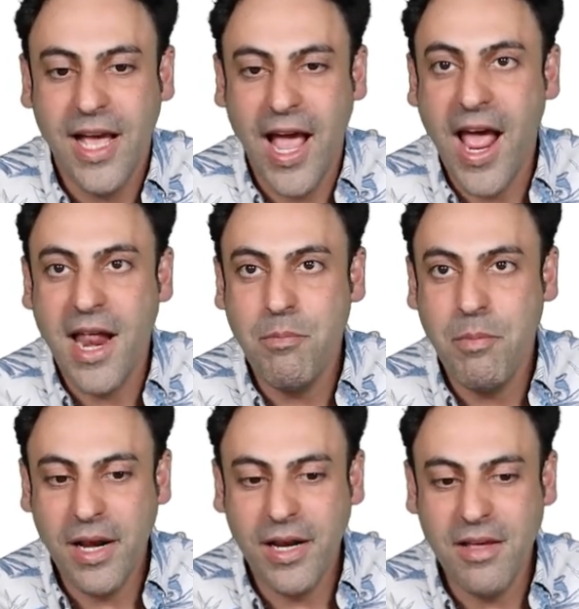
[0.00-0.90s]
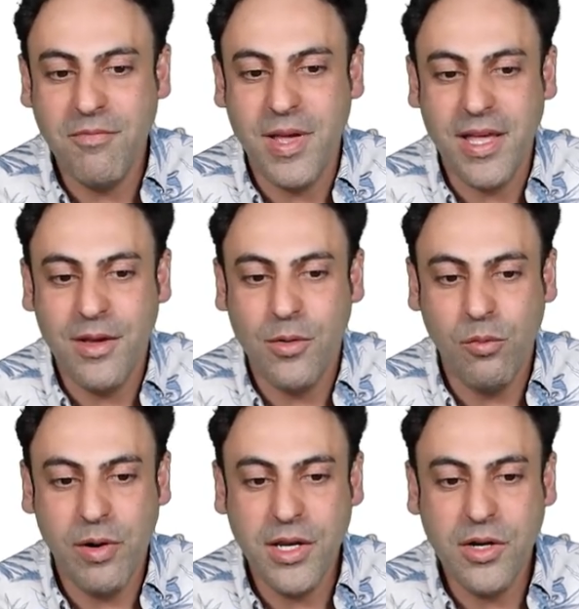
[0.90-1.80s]
And believe me,
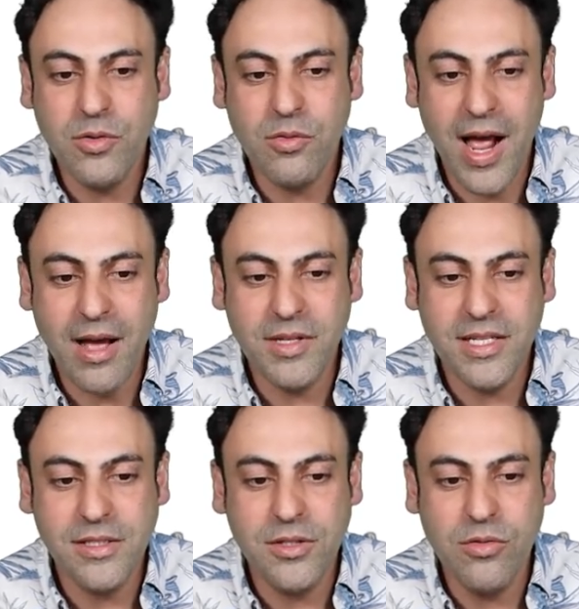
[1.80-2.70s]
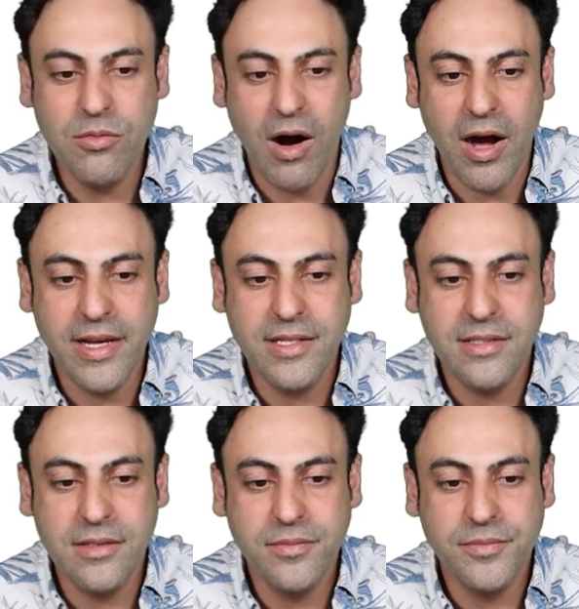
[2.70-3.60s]
when you grab these 2Ys,